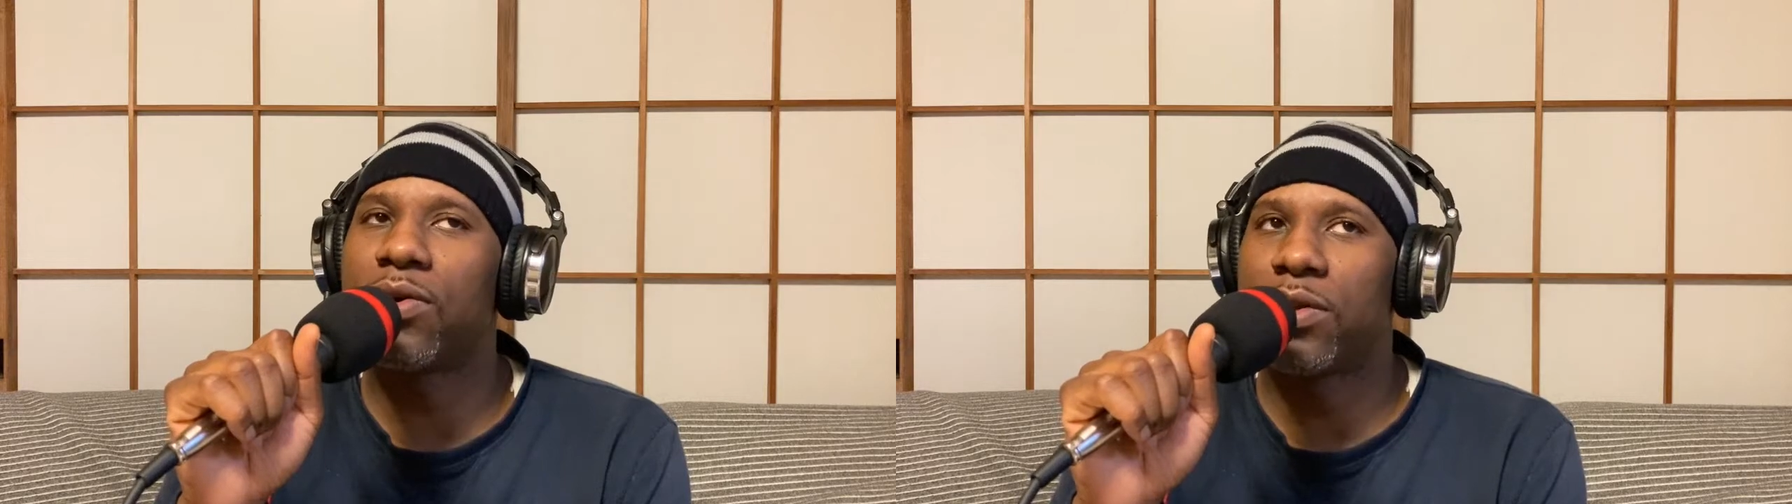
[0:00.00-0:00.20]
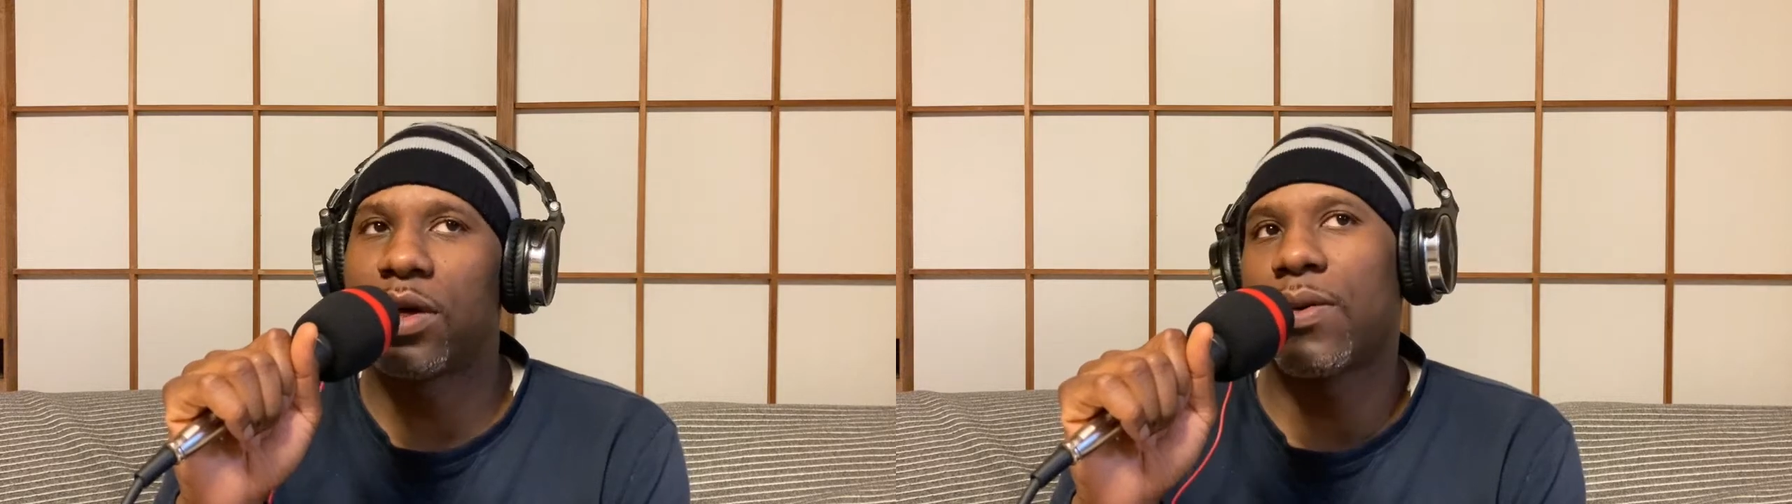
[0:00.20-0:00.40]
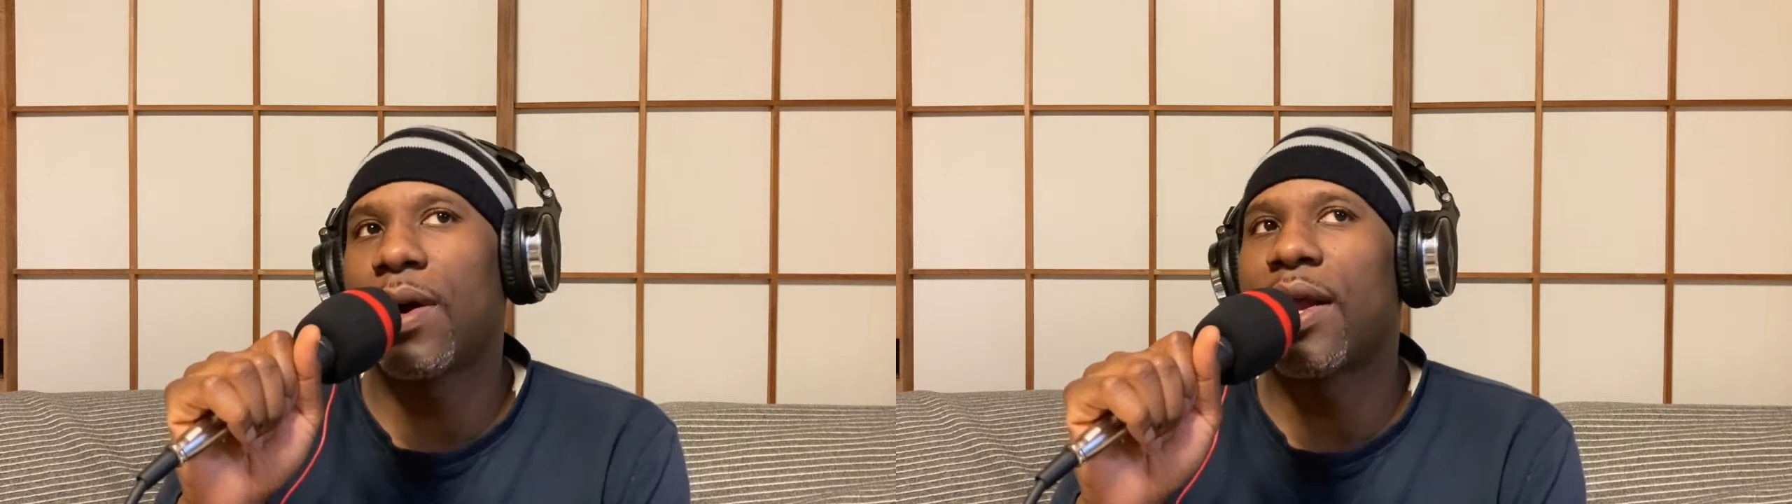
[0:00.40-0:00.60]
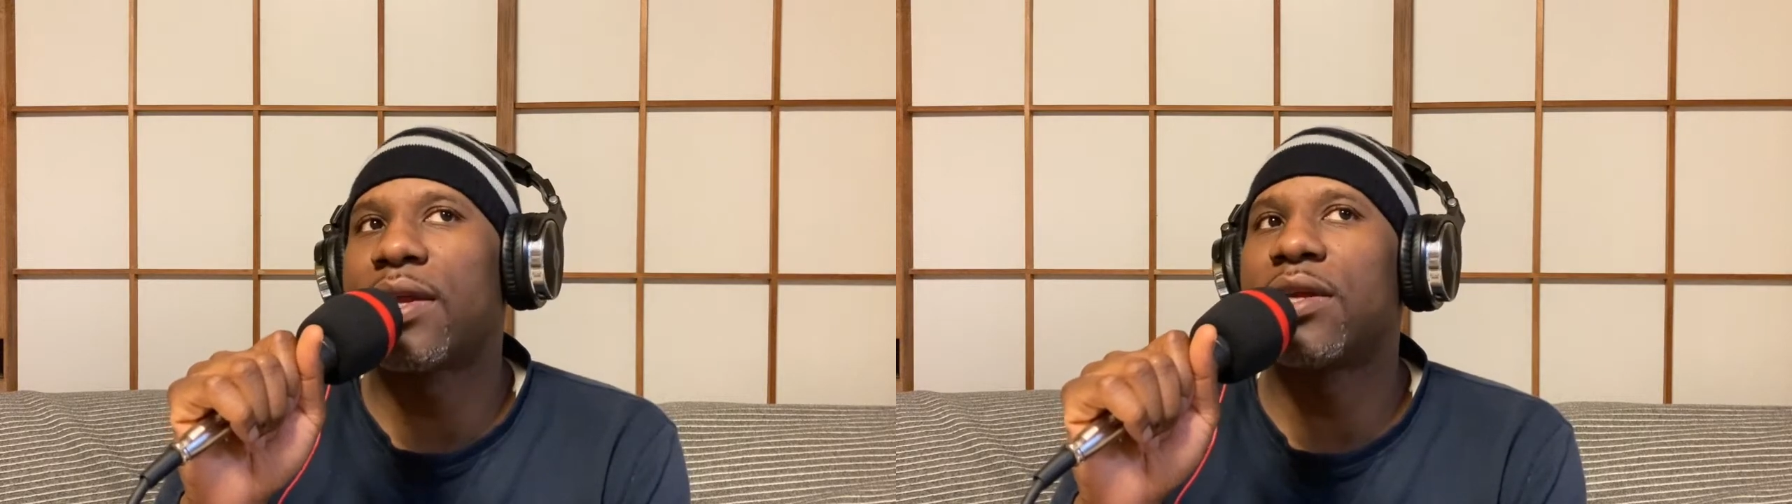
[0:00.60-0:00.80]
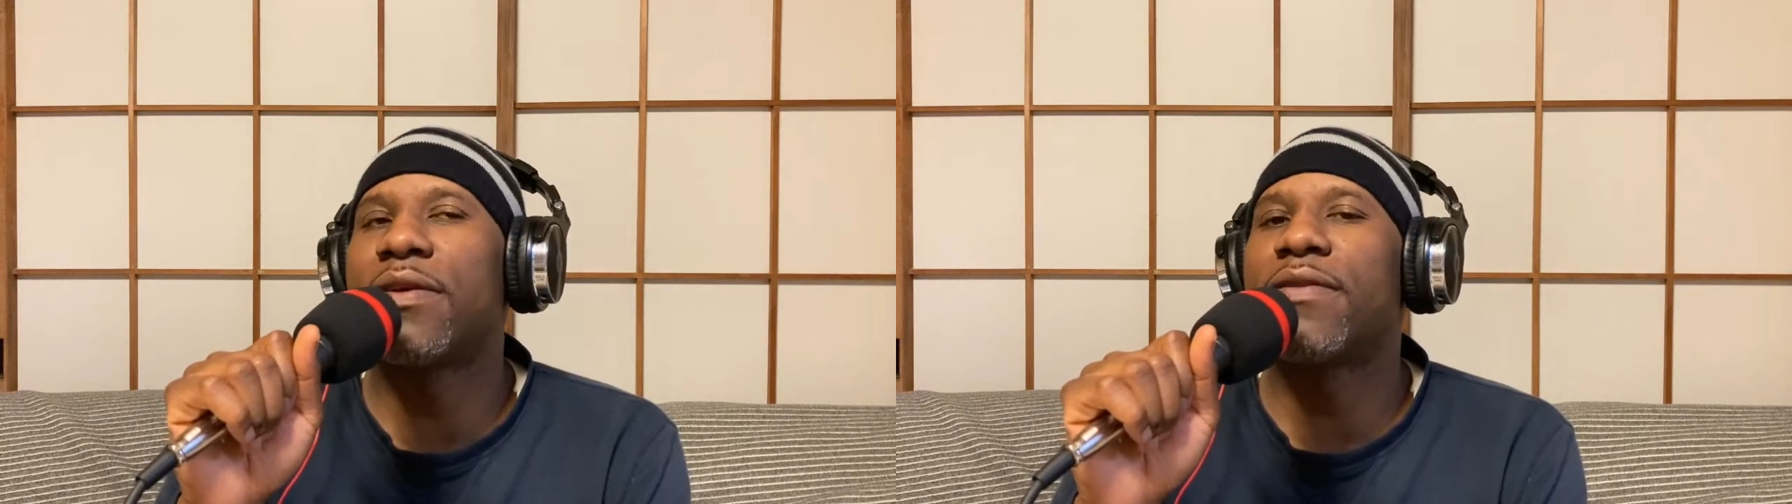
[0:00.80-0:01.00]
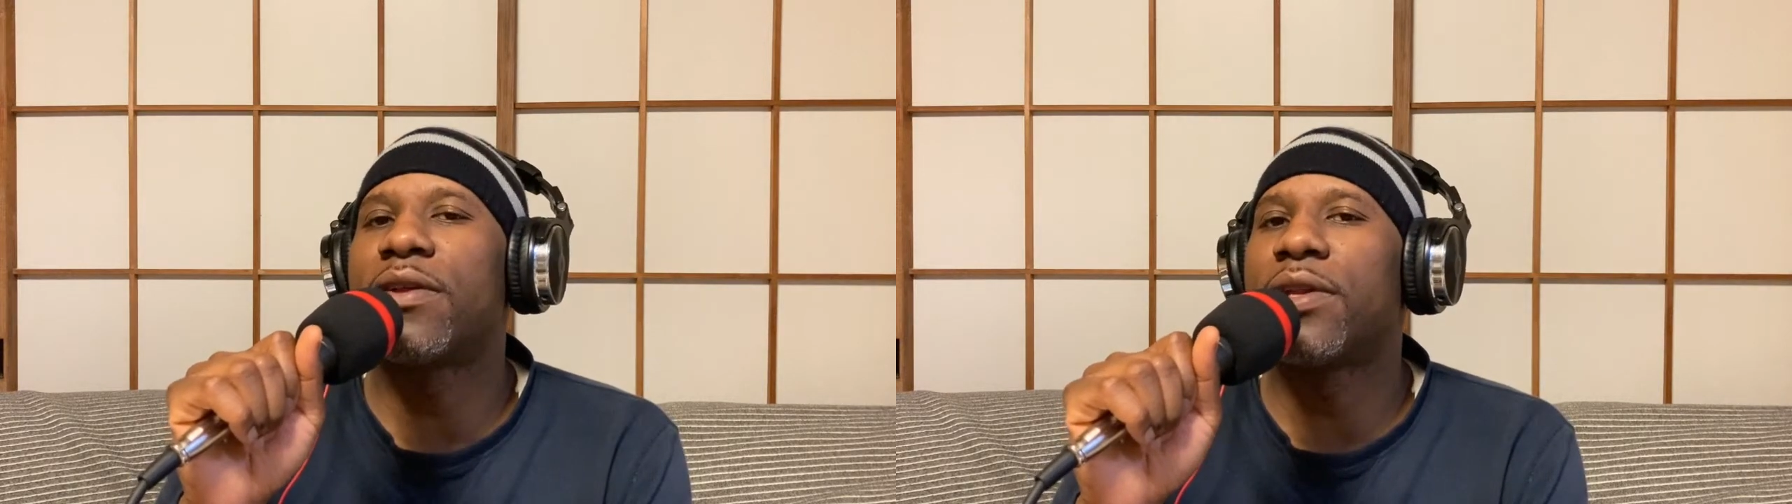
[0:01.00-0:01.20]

on the quality of the